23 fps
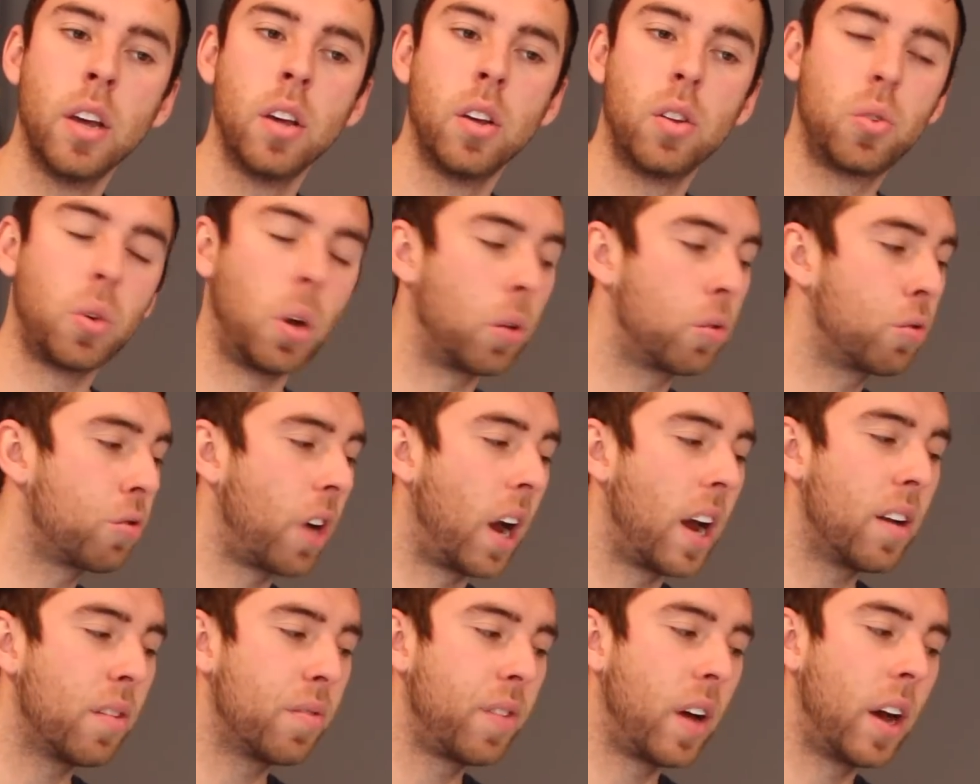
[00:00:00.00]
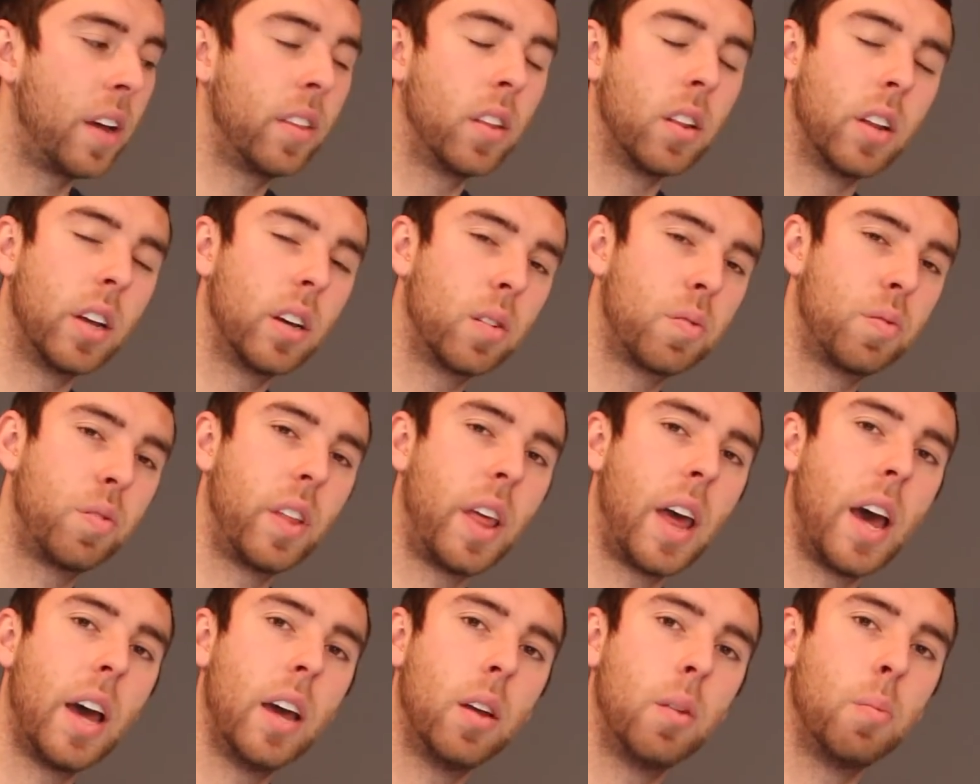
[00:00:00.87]
So I'll try to find the link for
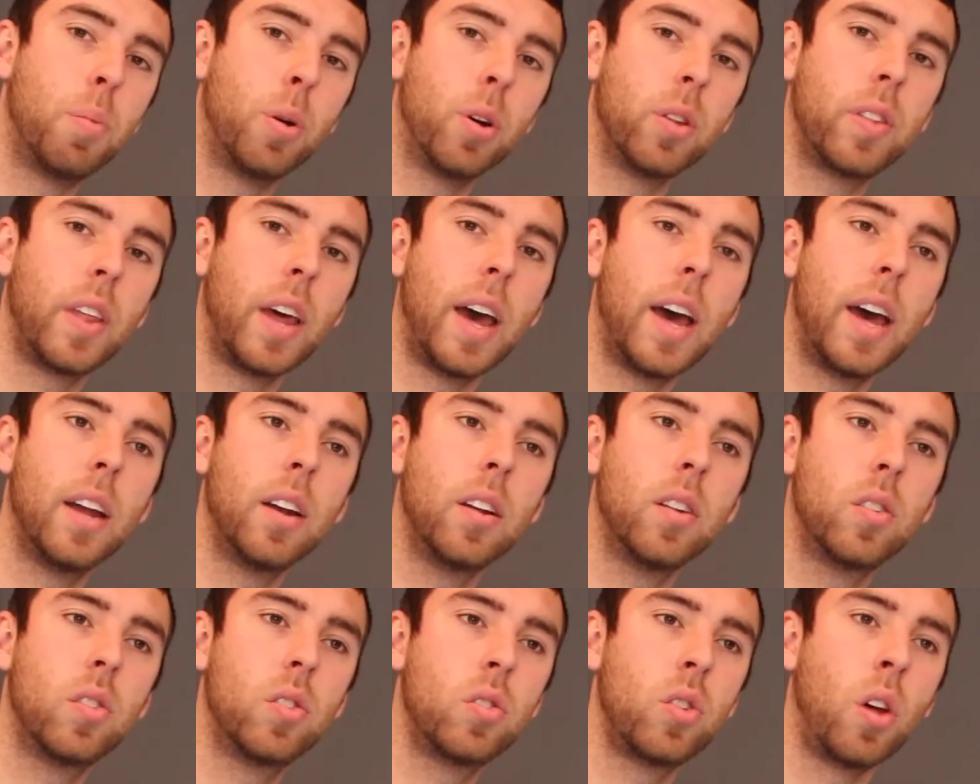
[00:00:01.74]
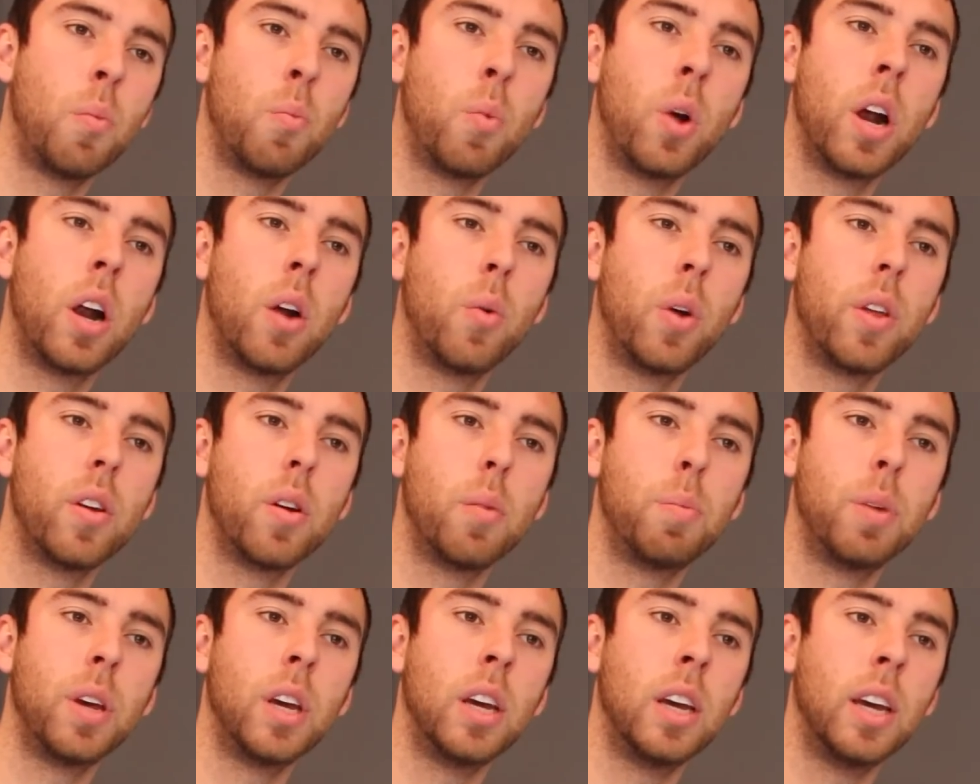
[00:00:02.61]
that and put that somewhere, whether
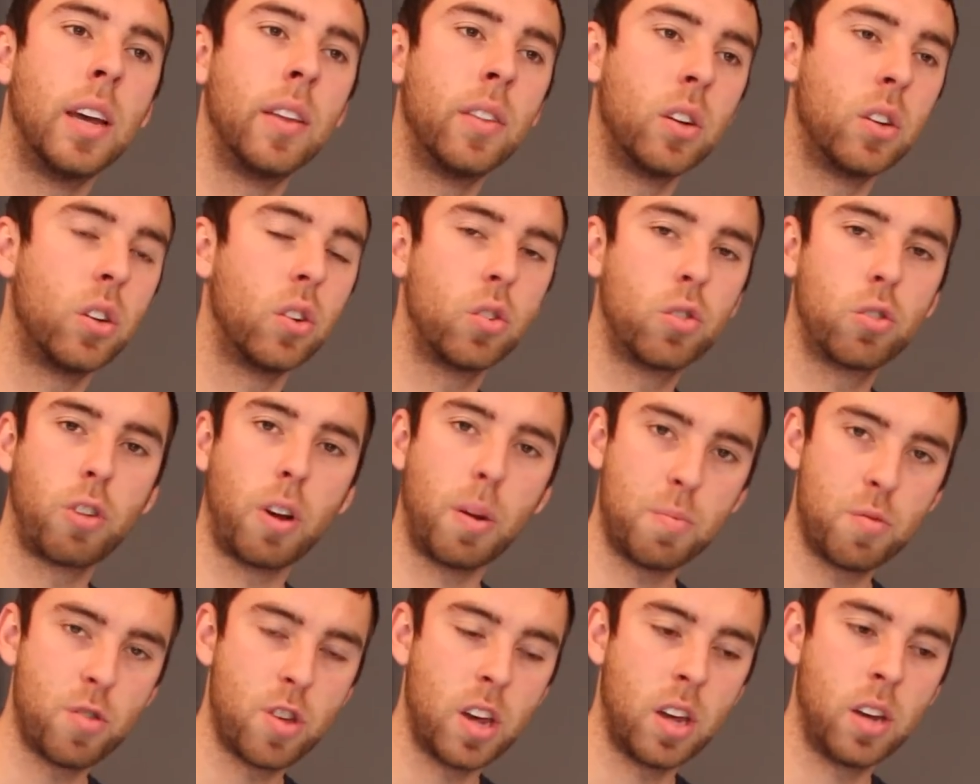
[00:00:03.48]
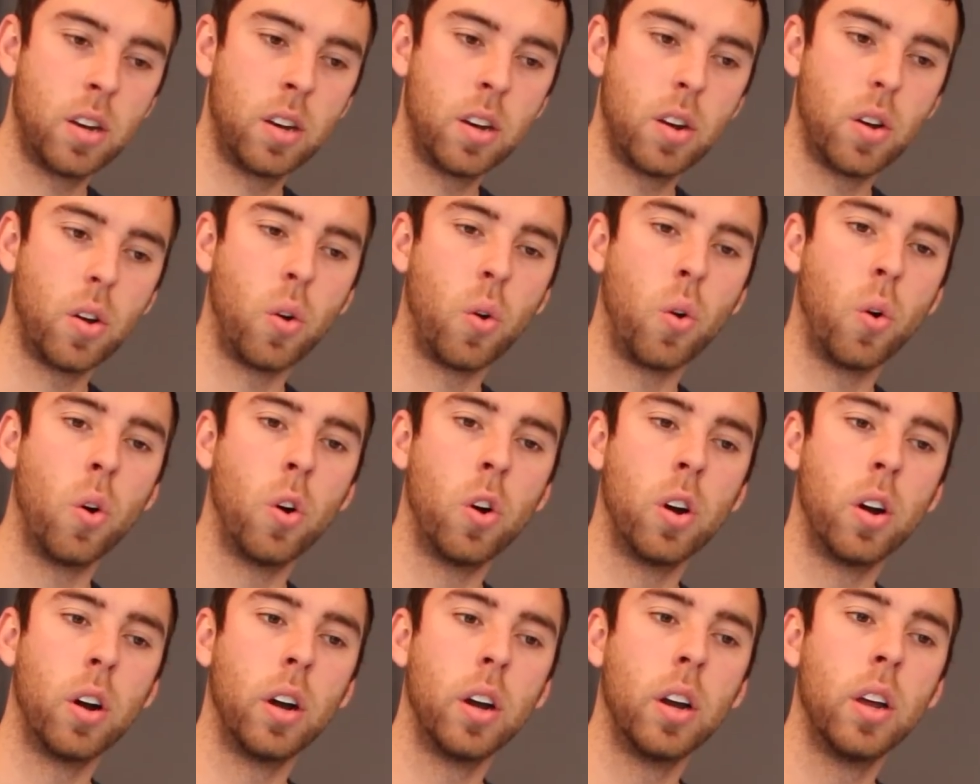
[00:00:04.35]
it be in the description
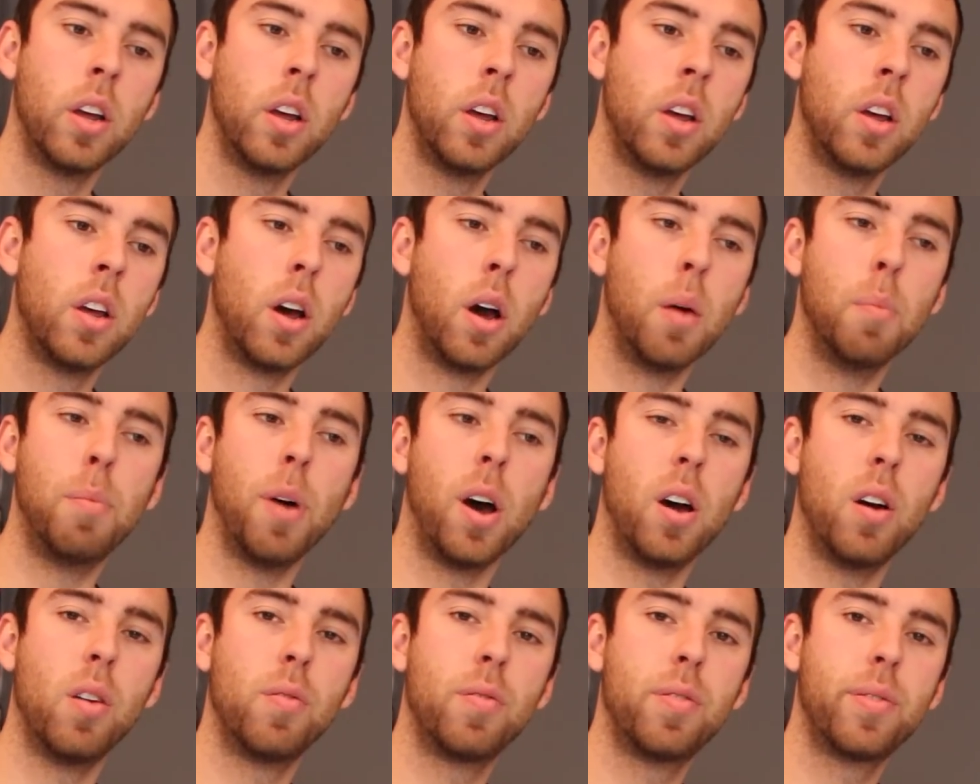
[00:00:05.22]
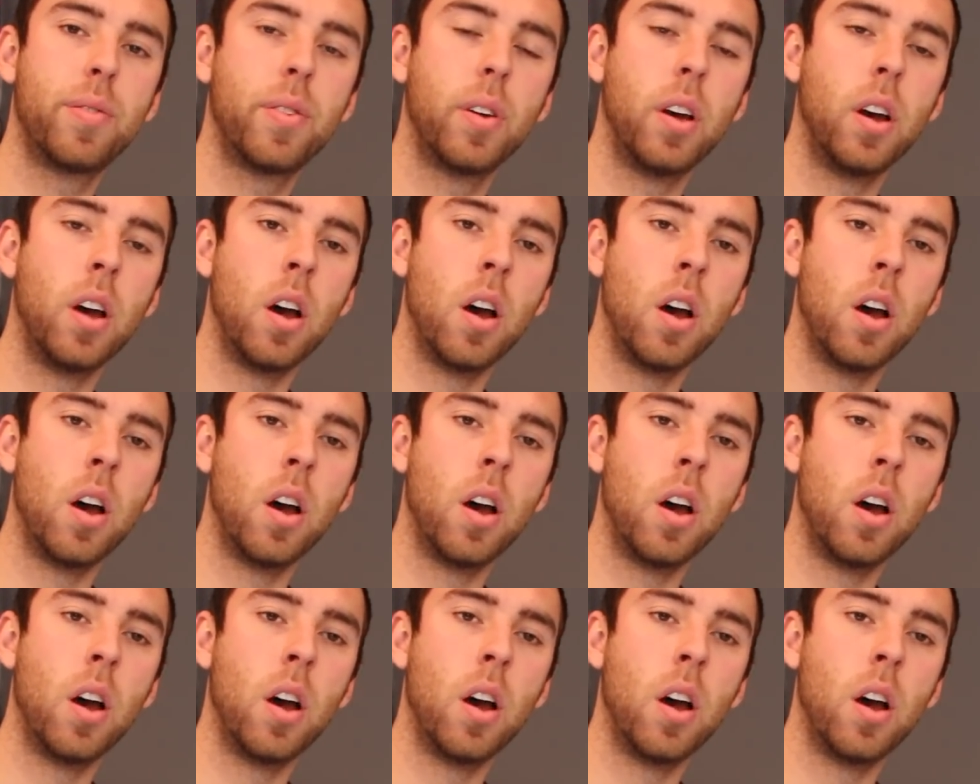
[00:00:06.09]
or above.